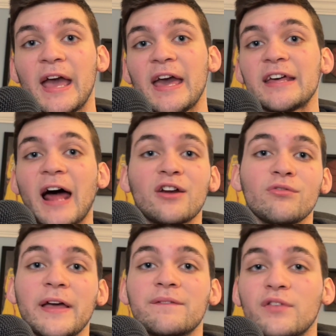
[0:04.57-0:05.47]
And I don't
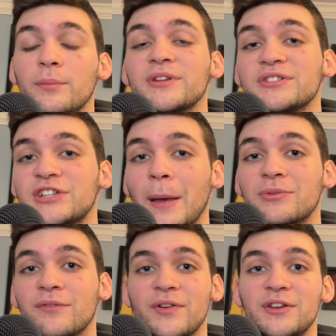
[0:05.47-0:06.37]
like filming these types
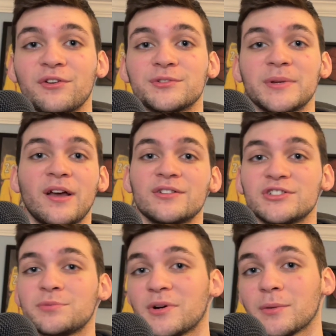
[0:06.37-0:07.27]
of videos because
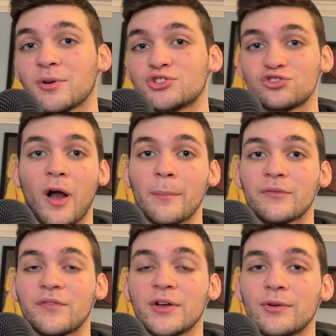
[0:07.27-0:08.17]
it's pretty much drama
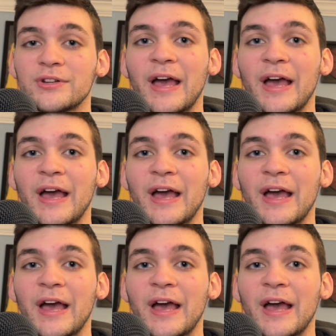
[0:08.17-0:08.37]
filled,